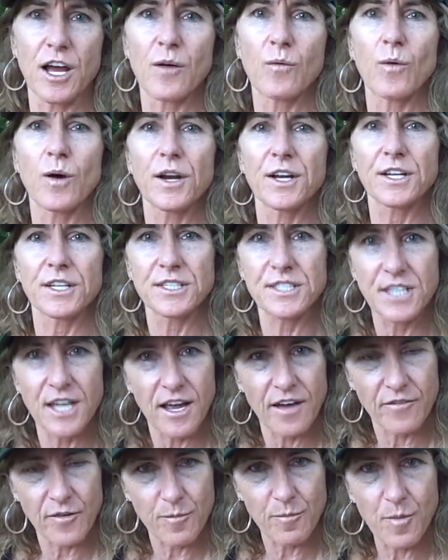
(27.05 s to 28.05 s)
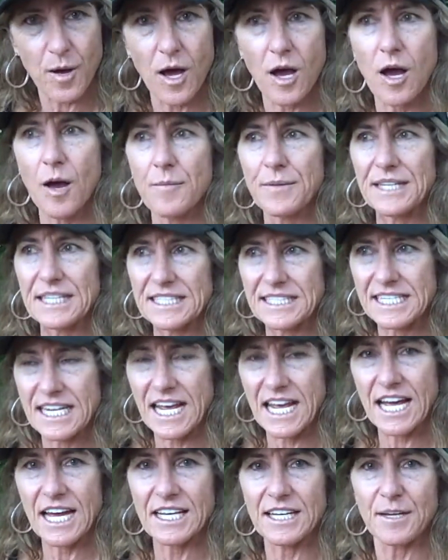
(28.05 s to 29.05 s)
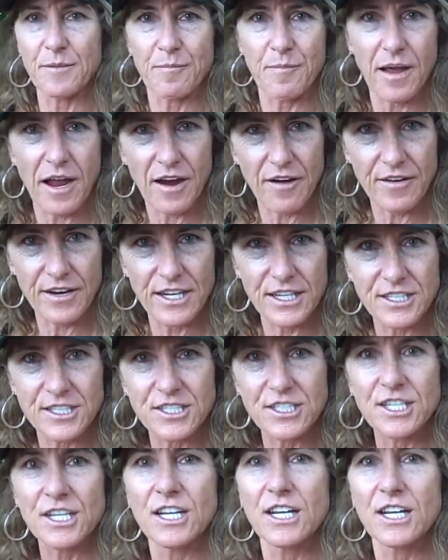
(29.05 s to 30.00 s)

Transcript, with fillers: I wanted to have a mom and a dad and a marriage.